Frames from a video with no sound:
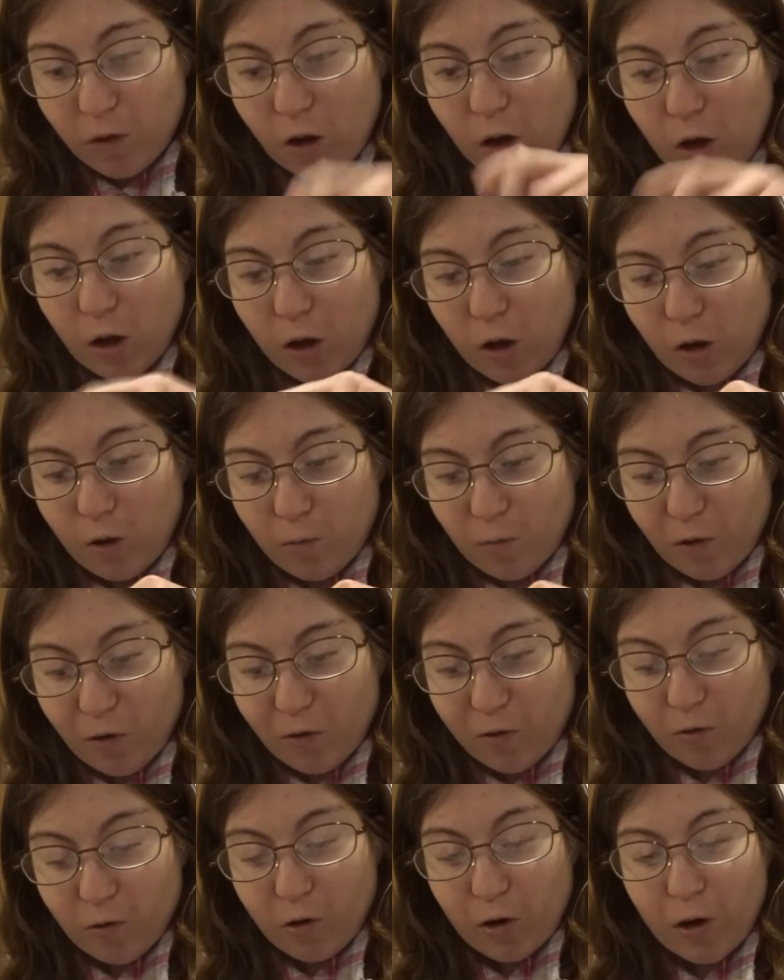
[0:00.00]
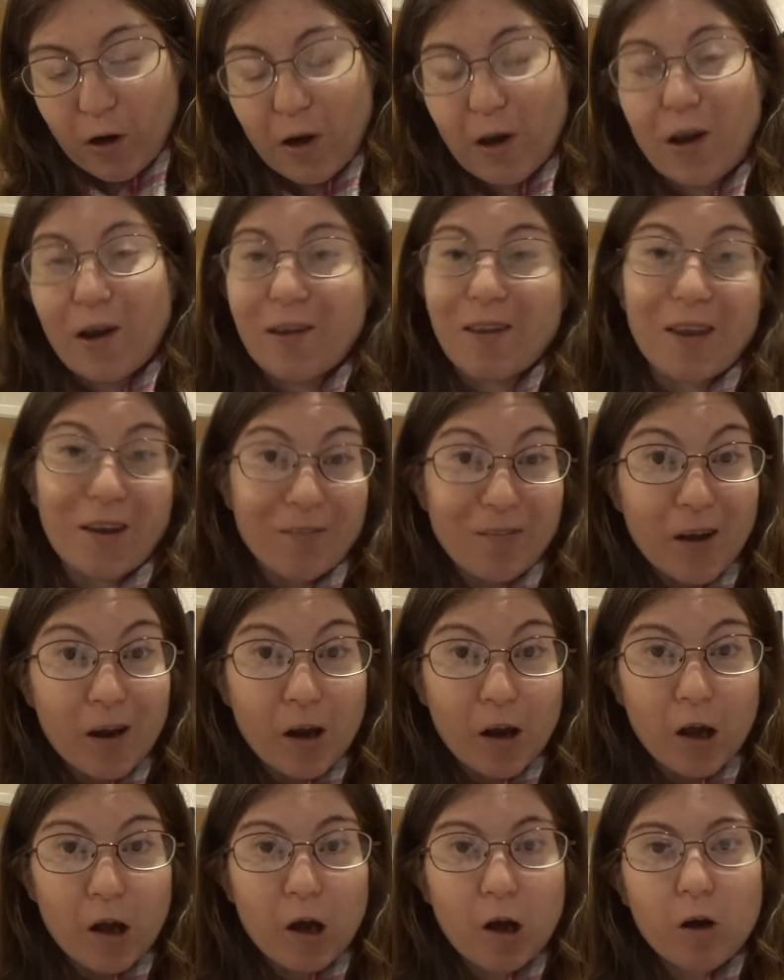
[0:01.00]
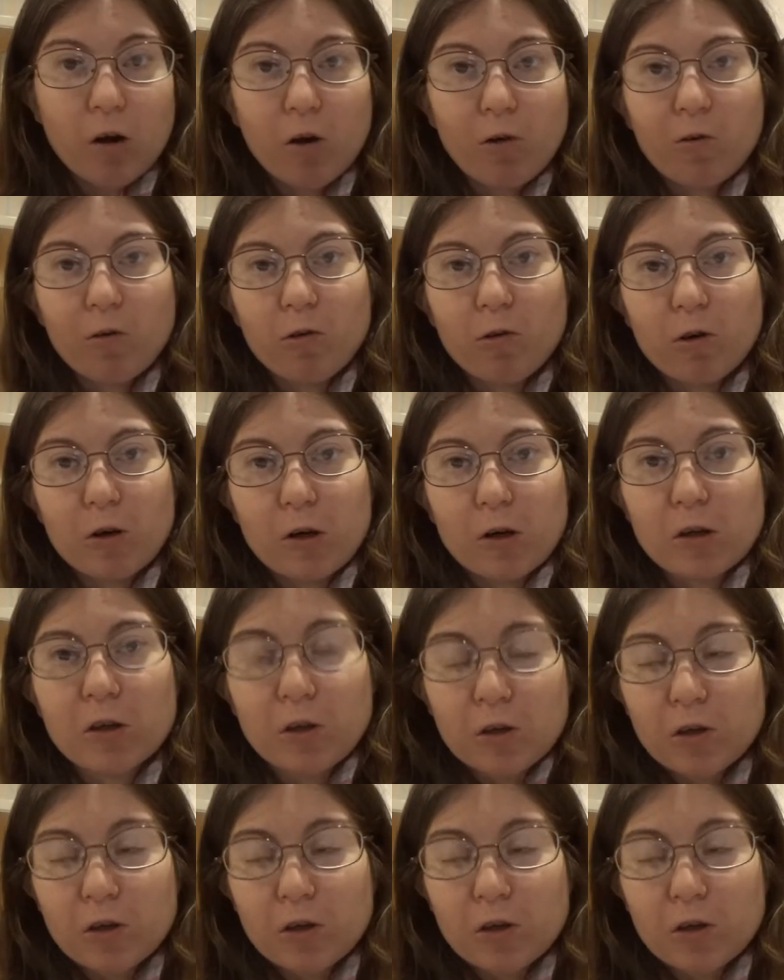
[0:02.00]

Uh, before I end the video, of course,